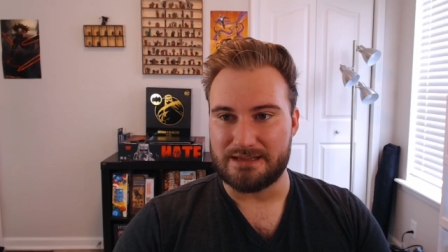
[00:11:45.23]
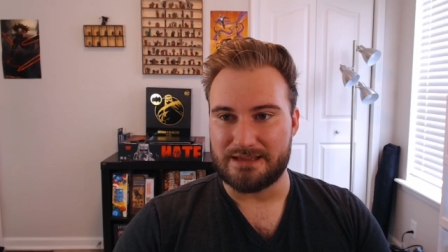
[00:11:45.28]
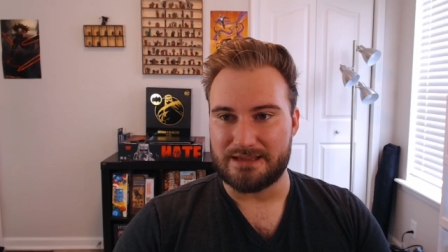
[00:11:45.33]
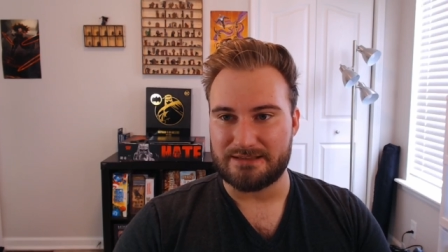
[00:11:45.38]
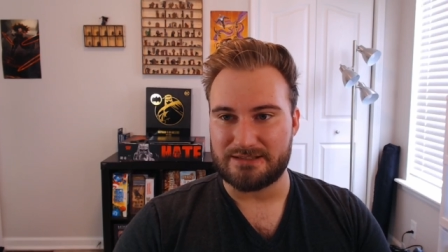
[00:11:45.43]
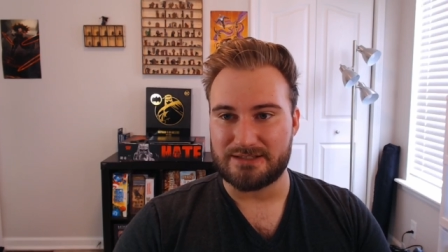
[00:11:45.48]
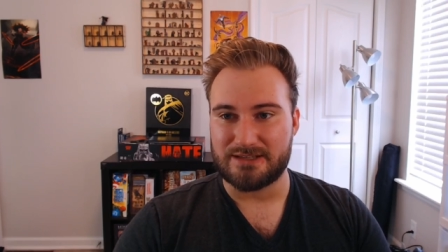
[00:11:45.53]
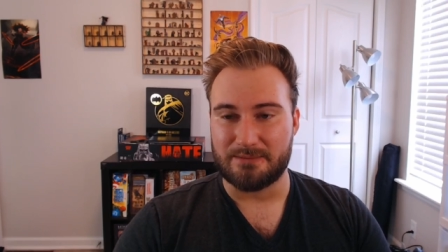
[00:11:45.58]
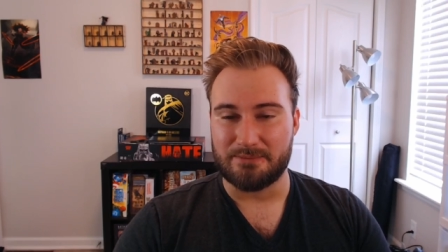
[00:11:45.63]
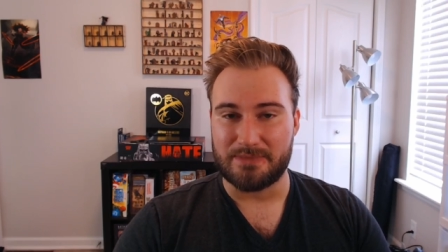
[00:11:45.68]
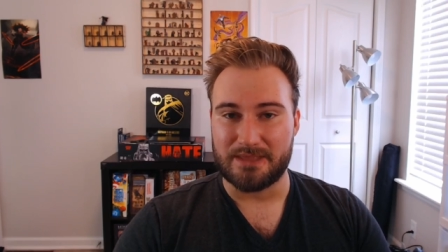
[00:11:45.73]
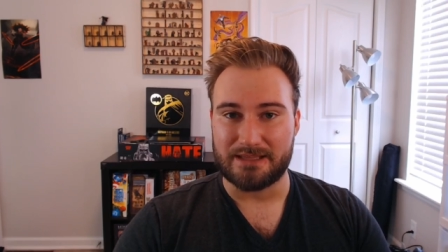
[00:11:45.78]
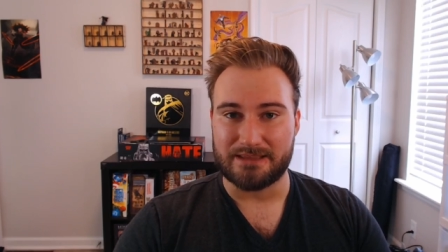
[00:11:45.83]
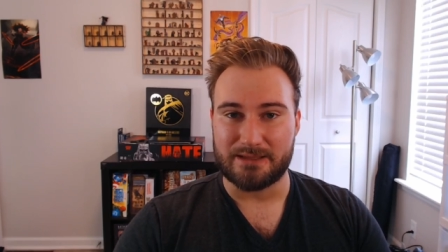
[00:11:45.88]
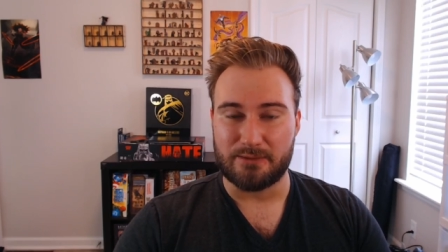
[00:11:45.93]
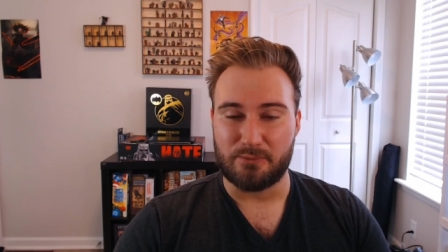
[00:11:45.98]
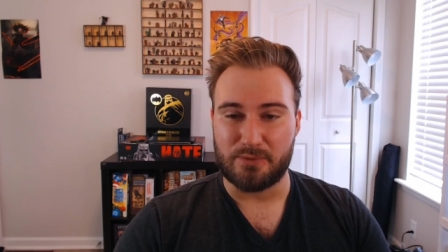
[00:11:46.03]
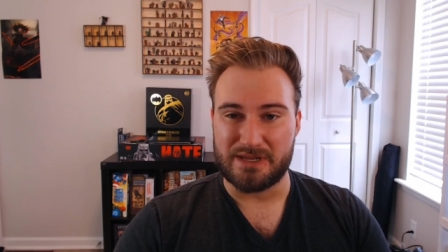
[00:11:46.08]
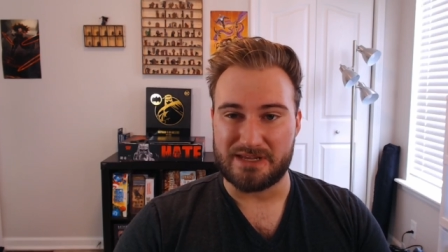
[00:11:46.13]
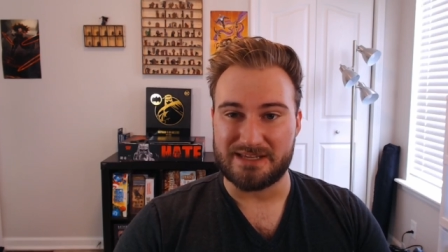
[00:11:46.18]
something that
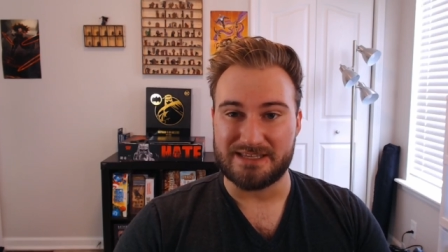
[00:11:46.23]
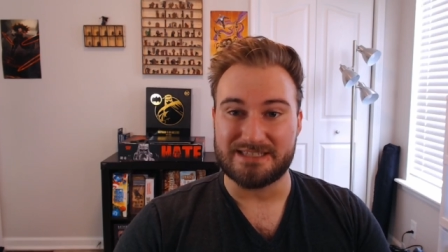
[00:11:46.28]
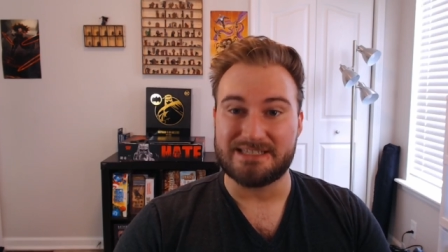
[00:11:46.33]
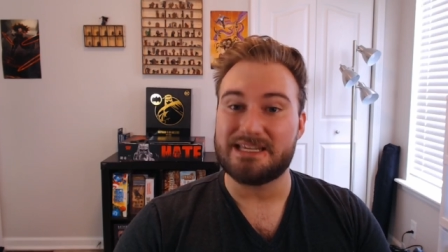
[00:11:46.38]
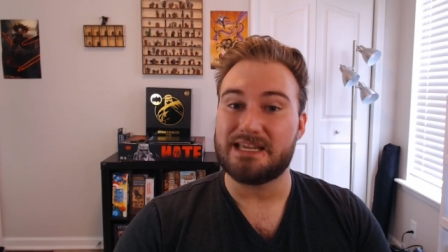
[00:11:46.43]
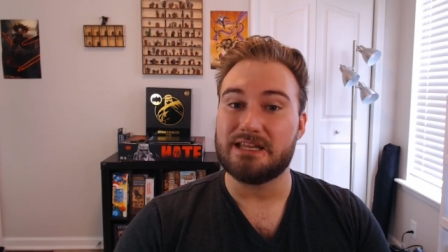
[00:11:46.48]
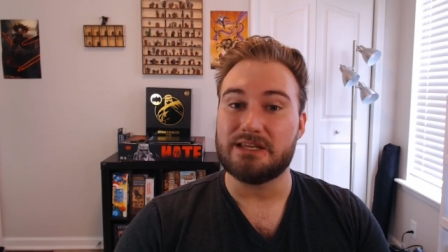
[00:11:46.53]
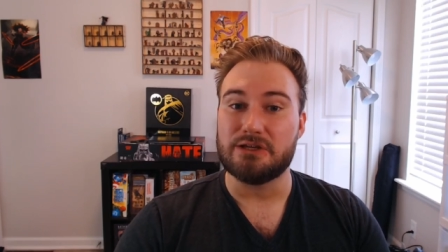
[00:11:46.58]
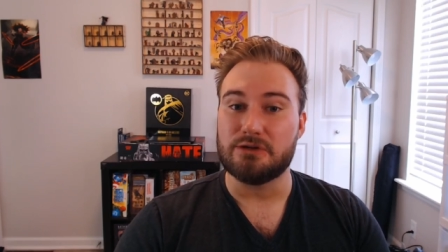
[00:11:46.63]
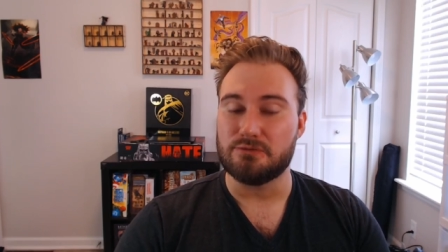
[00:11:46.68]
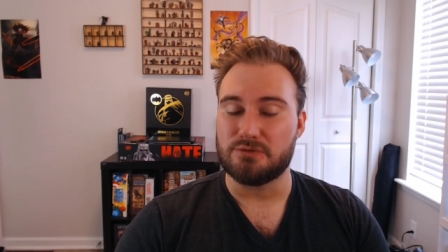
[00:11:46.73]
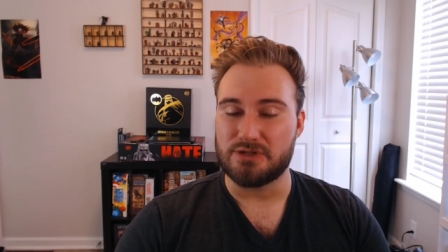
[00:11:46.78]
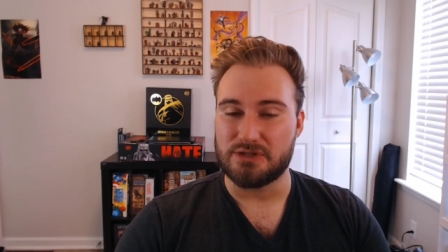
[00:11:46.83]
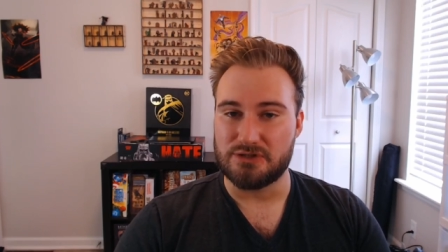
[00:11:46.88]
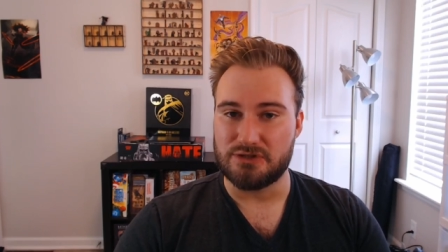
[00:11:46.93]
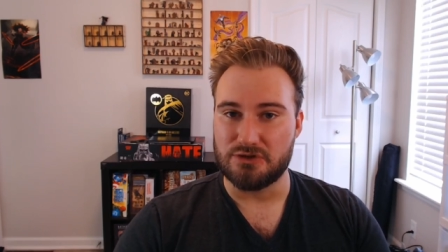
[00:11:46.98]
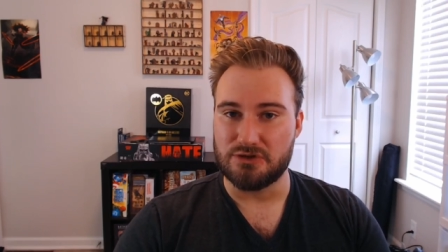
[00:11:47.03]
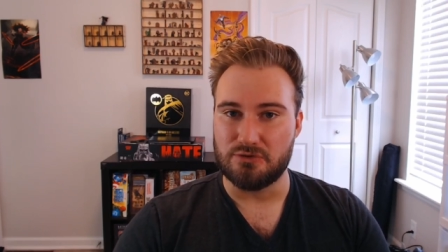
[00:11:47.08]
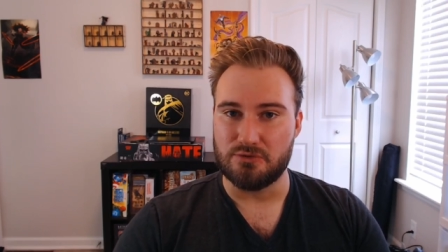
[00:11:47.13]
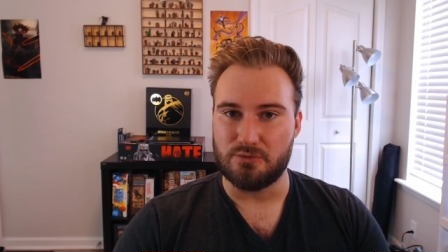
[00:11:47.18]
we continue to
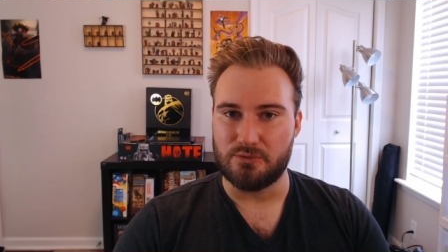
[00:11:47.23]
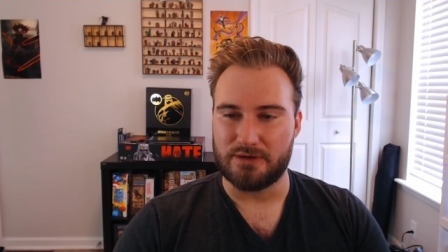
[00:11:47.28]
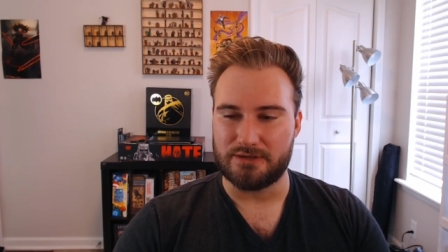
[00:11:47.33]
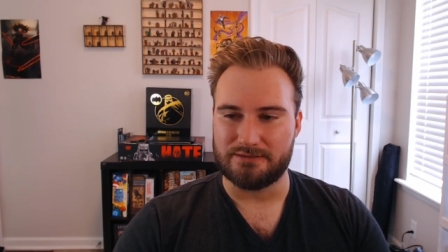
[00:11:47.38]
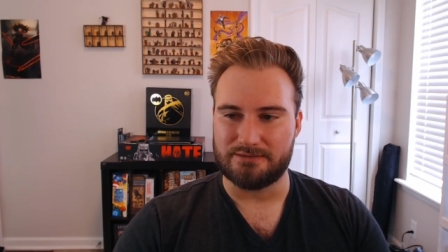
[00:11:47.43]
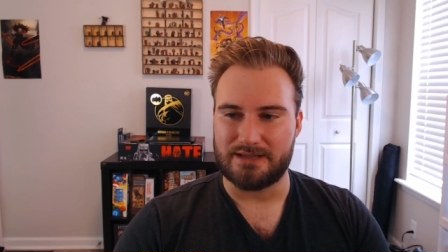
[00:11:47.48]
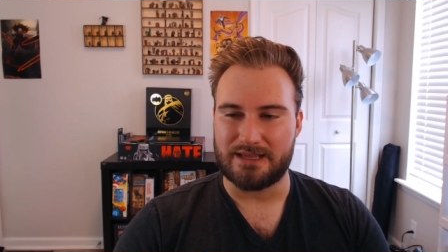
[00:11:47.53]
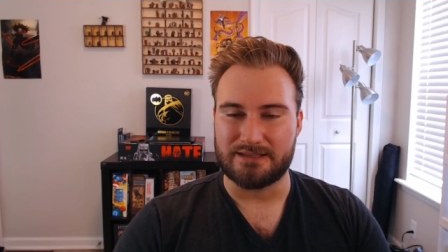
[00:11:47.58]
do and